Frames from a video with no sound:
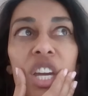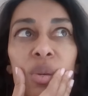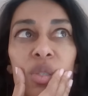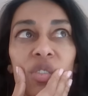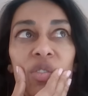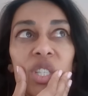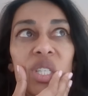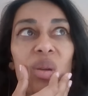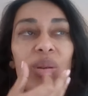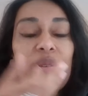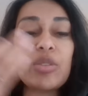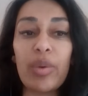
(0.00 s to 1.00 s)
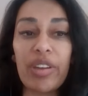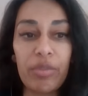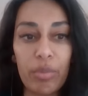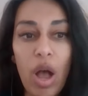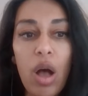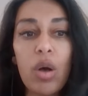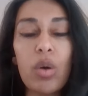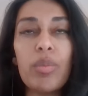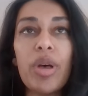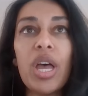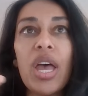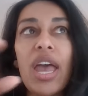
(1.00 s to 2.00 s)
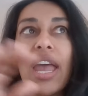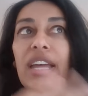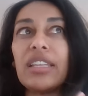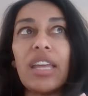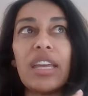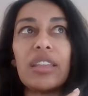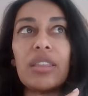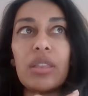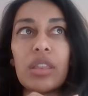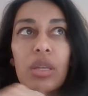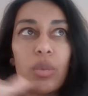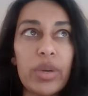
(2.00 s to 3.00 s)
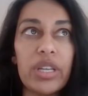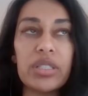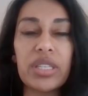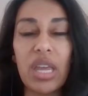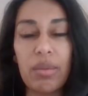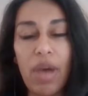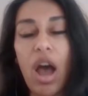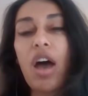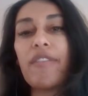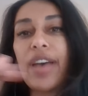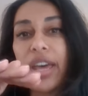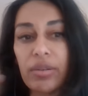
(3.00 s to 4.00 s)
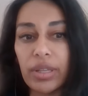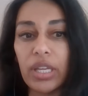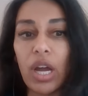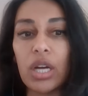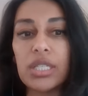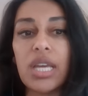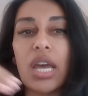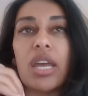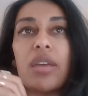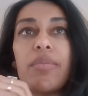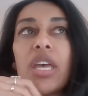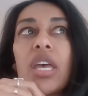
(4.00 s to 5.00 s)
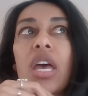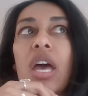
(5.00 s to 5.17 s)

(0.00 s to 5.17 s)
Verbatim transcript: It was the first time I was away from home, and the wheels came off, had a really hard time.